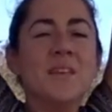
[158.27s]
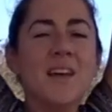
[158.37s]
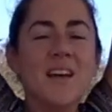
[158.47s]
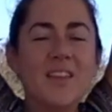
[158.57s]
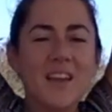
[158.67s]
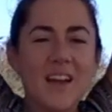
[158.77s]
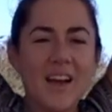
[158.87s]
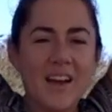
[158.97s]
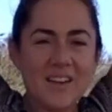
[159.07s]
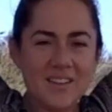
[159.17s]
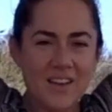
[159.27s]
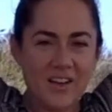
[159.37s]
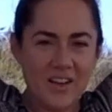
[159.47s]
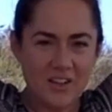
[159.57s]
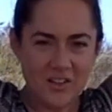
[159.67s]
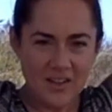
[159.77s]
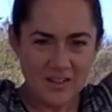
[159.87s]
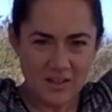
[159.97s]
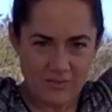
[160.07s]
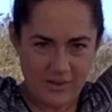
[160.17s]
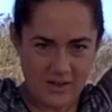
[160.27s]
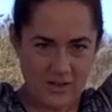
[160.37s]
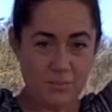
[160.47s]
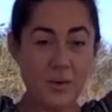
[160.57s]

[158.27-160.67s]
And then exhale, interlace your fingers,